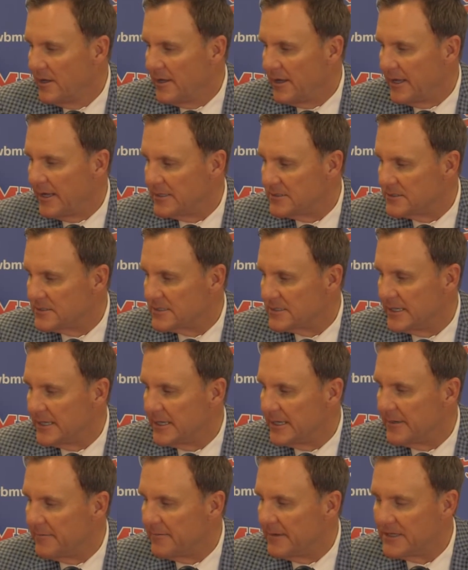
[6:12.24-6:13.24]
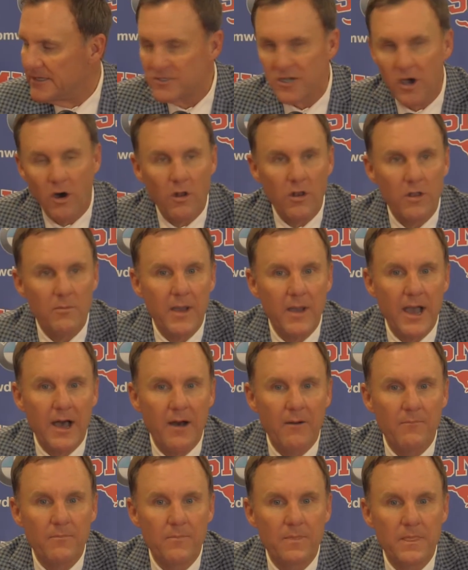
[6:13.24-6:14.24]
It's, uh, it's all
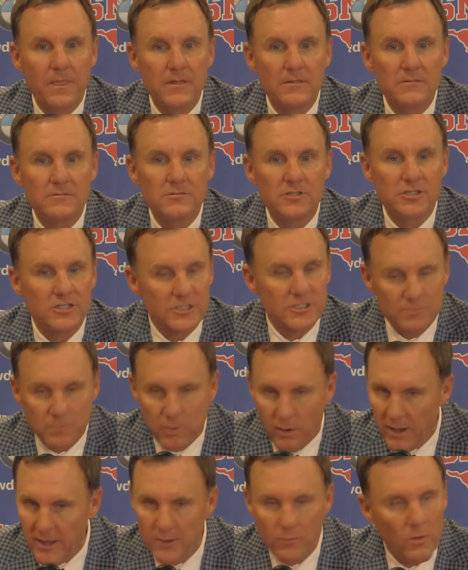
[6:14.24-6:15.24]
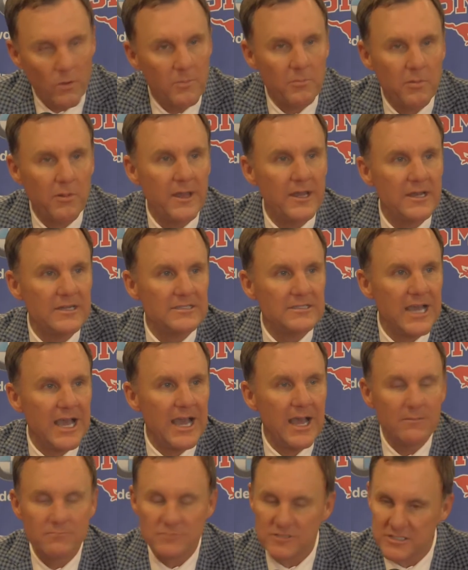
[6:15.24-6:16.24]
about just play one play at a
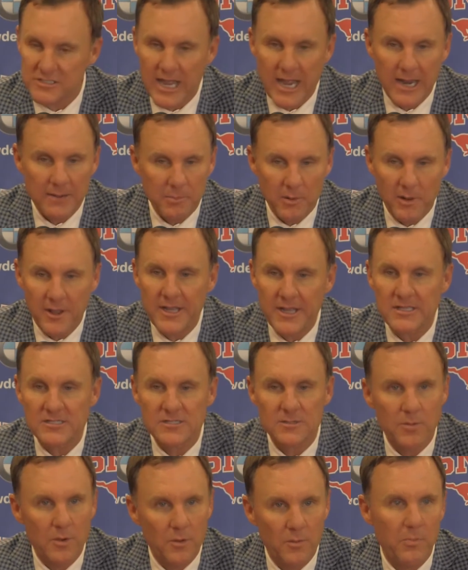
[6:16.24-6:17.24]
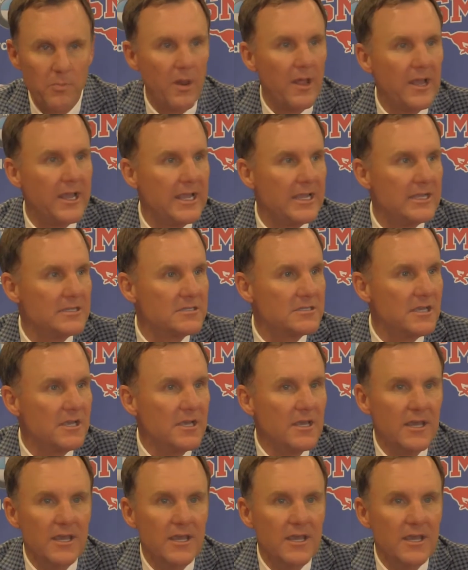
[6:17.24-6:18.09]
time, stack plays upon plays.